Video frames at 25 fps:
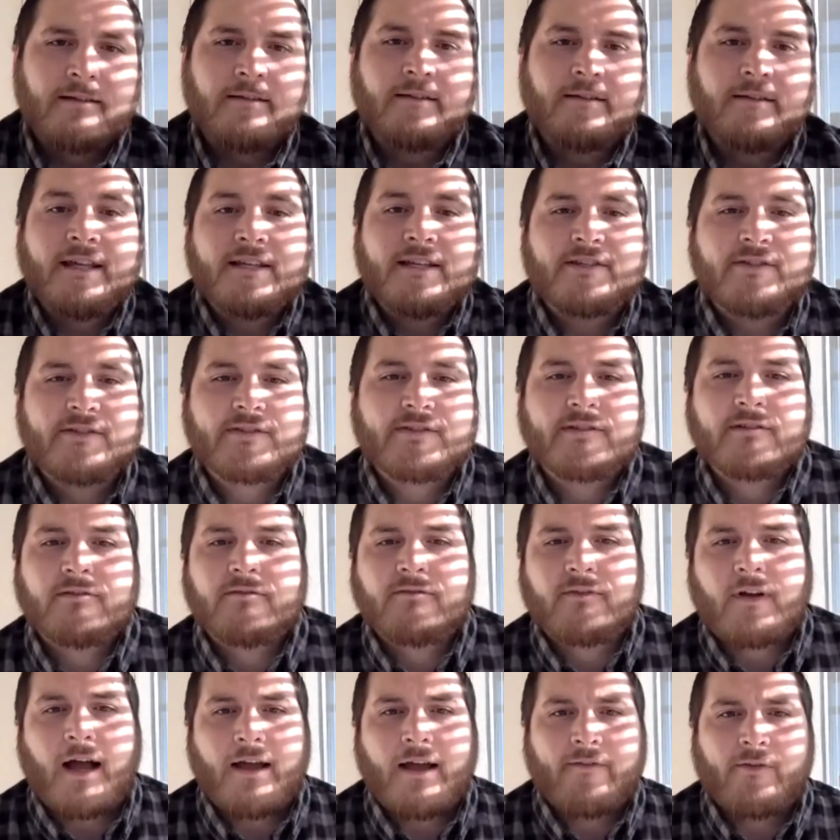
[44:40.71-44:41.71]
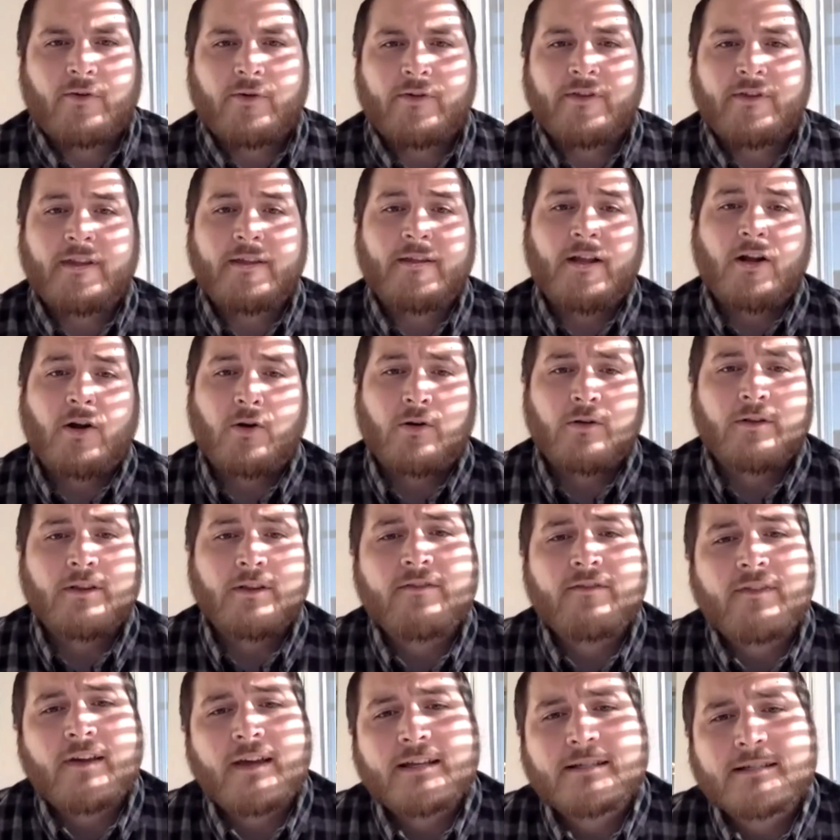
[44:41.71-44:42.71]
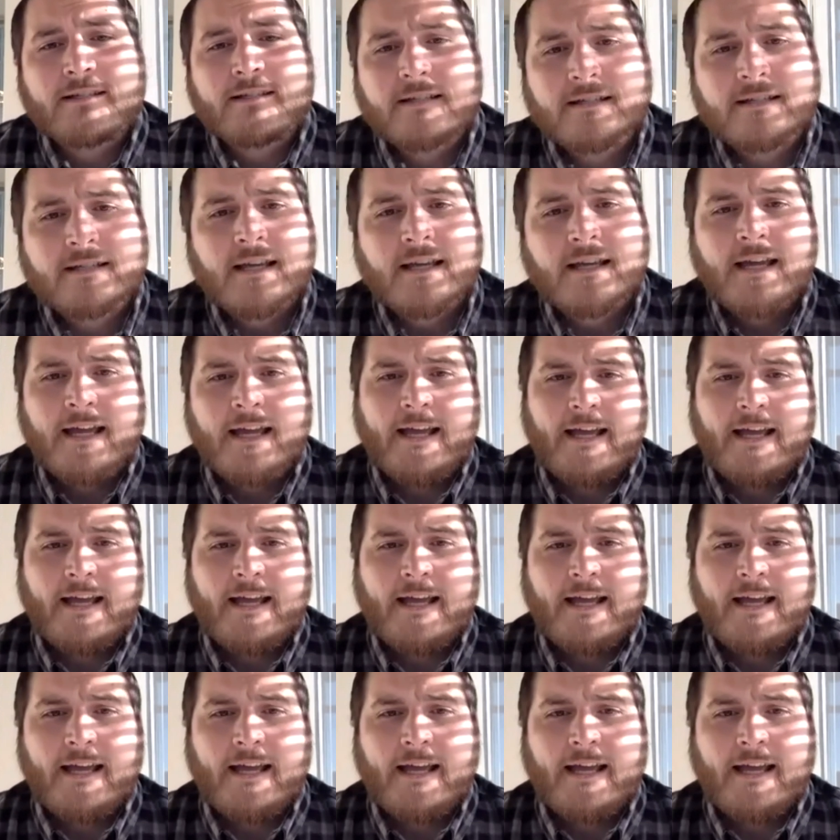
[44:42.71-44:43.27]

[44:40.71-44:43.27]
lead to survival in the early phases.